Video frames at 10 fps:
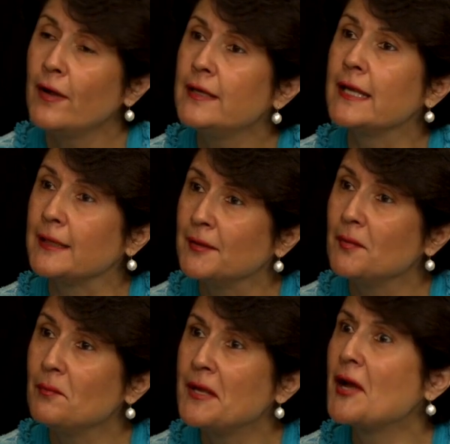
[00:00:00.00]
funding
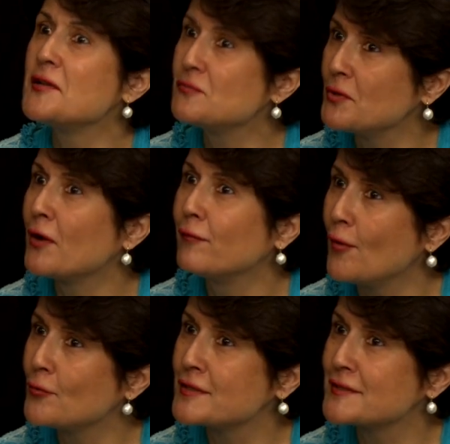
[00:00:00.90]
because we are
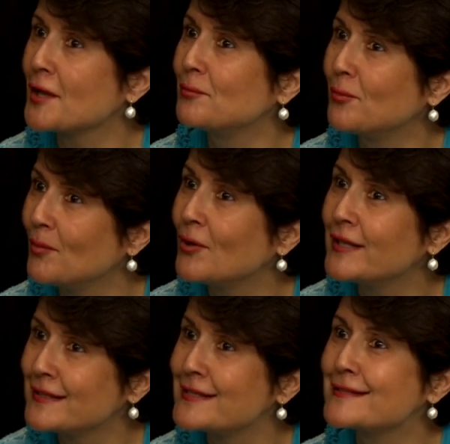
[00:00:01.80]
focused on
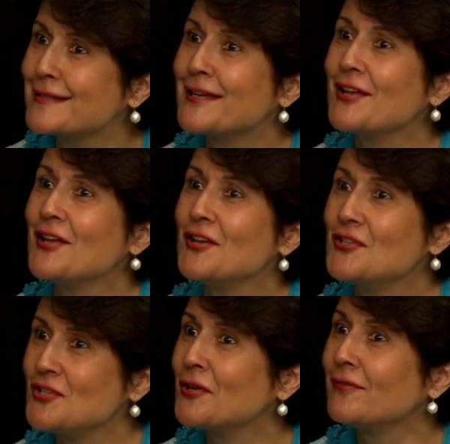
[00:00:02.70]
promoting these
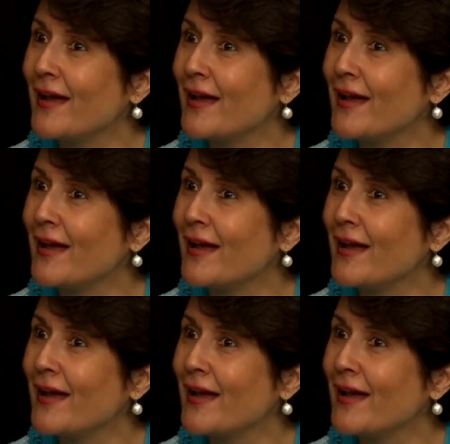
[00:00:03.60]
shared